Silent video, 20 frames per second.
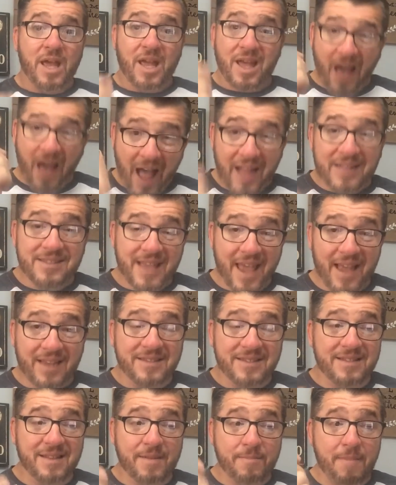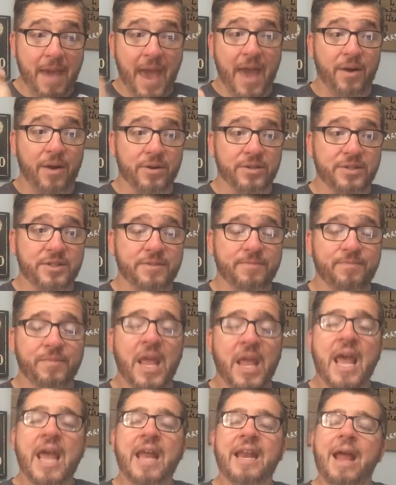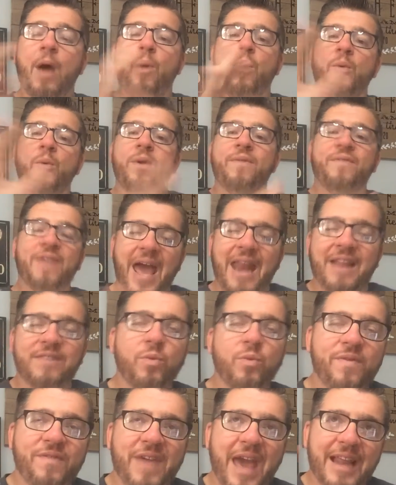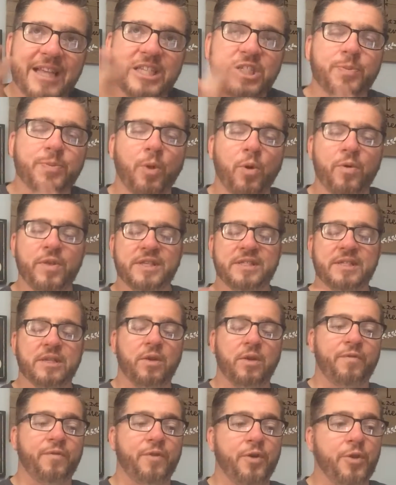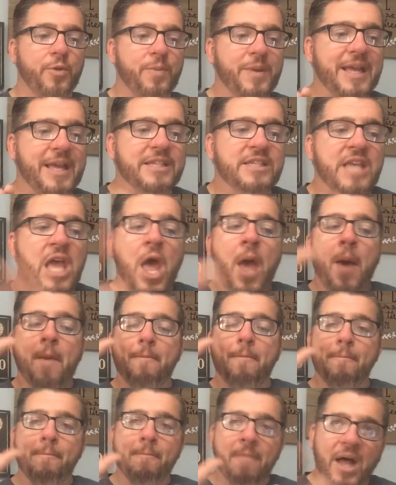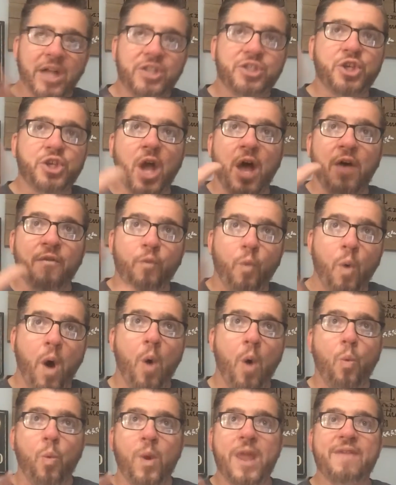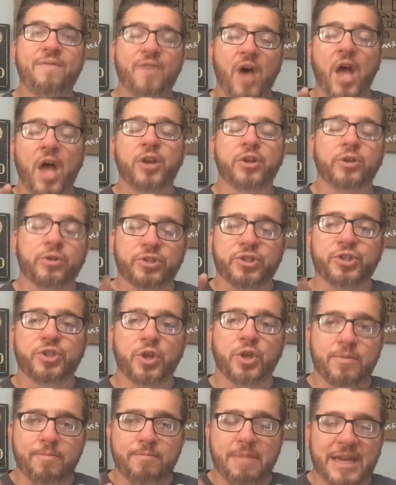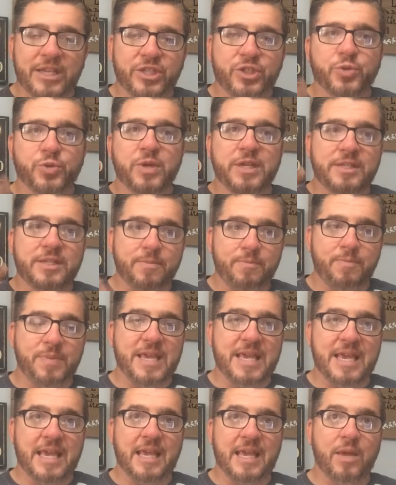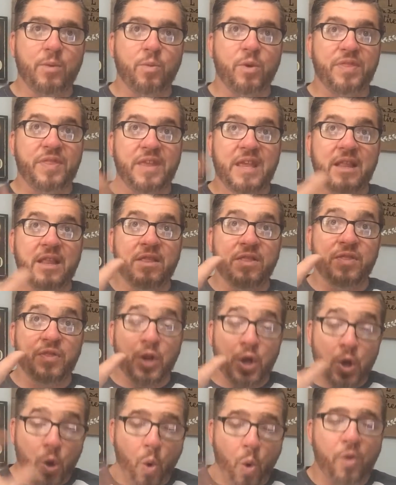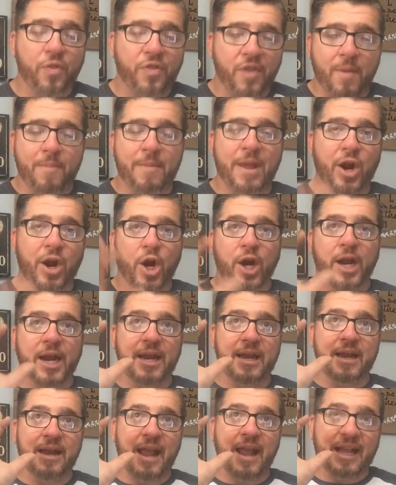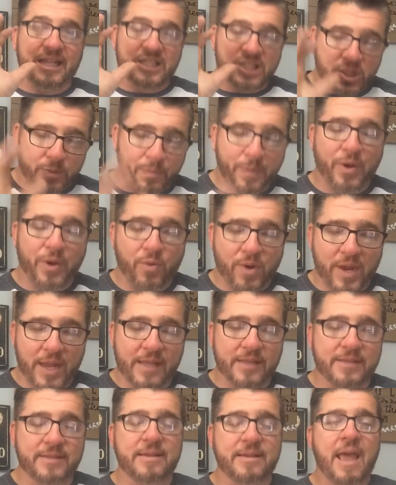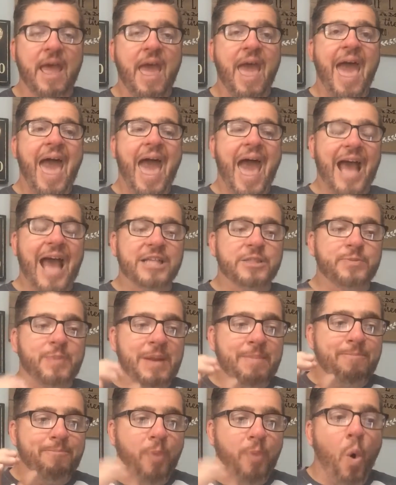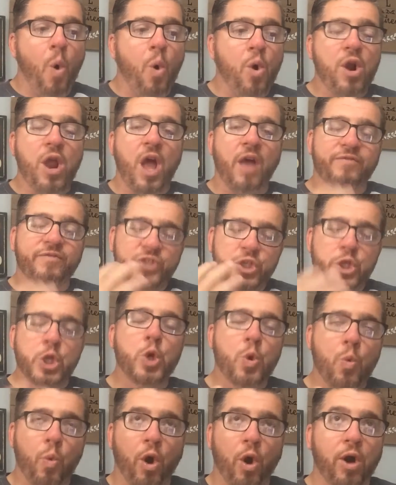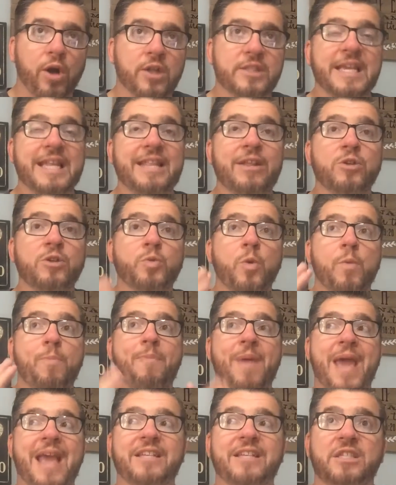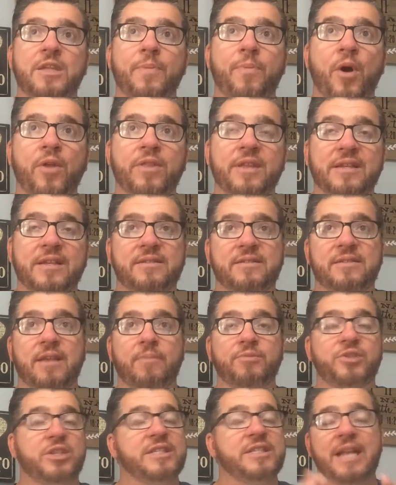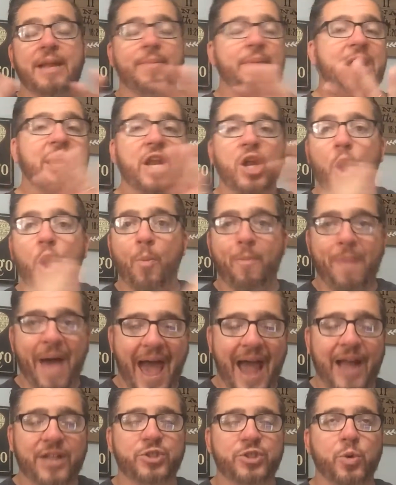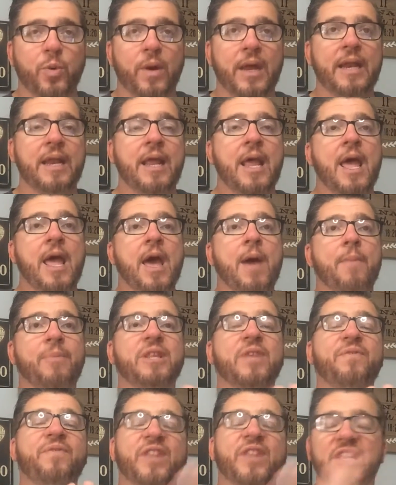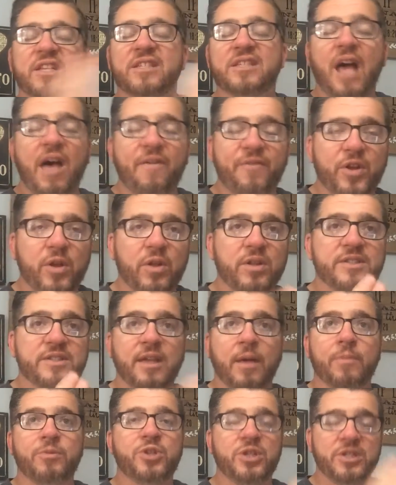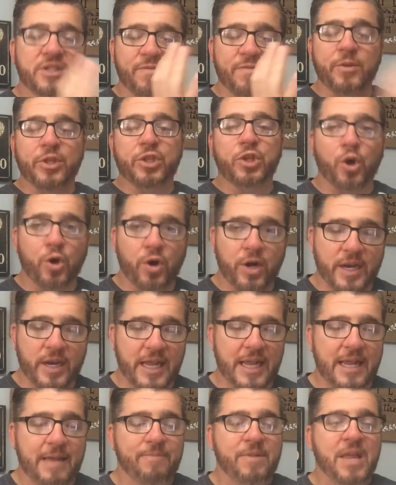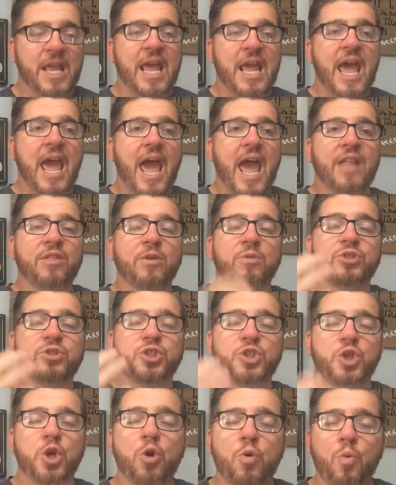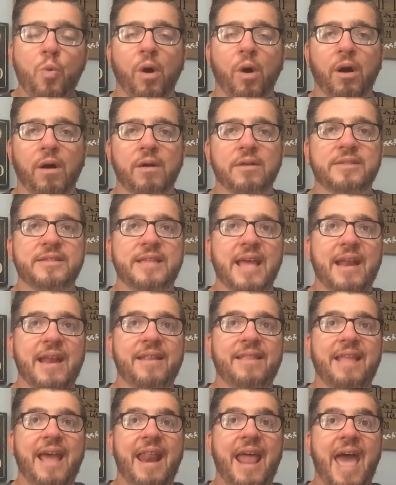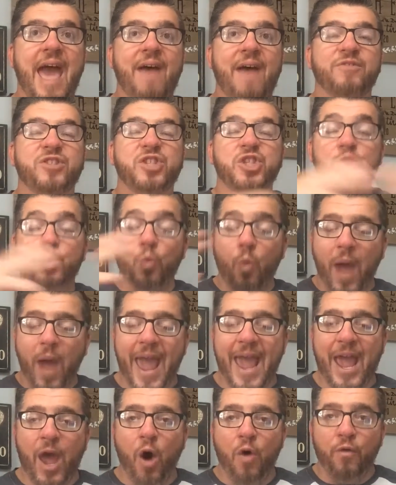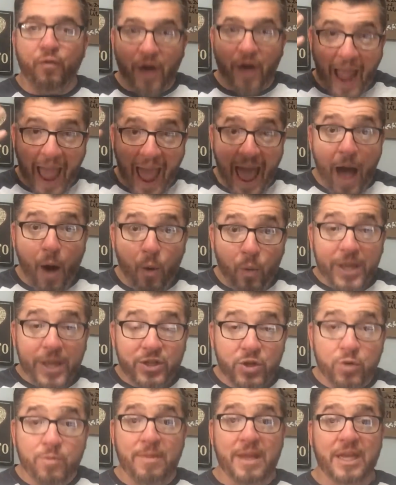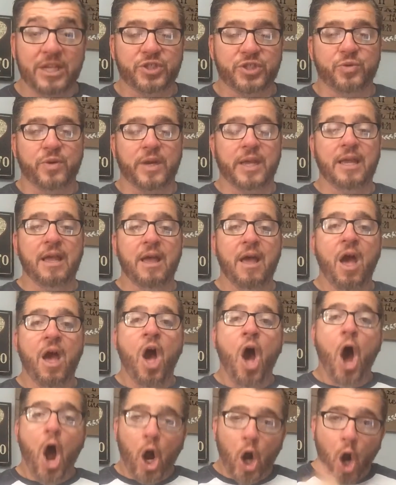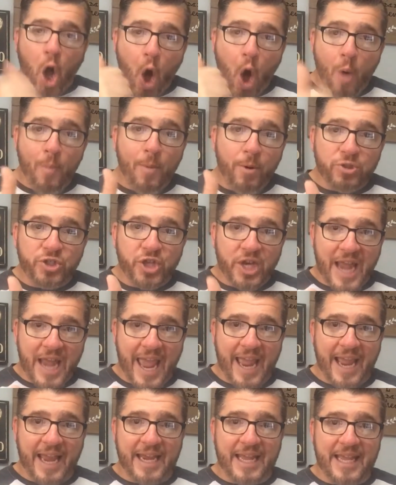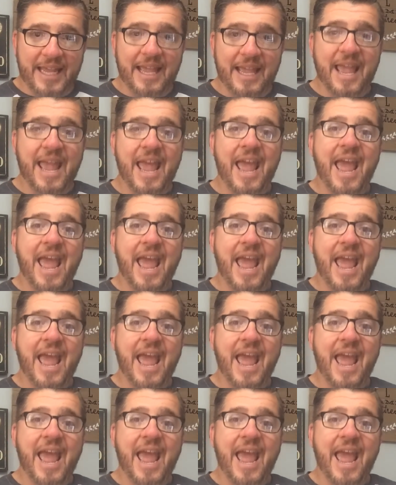context matters. Now, we've got to explore this a little further, because much of what we've understood ministry to be within the North American experience has been born of 2 words, and those were based upon the assumptions, and I'm not going to go back to it, but the philosophical assumptions of modernity. And those 2 words that have sway over how we do ministry are homogeneity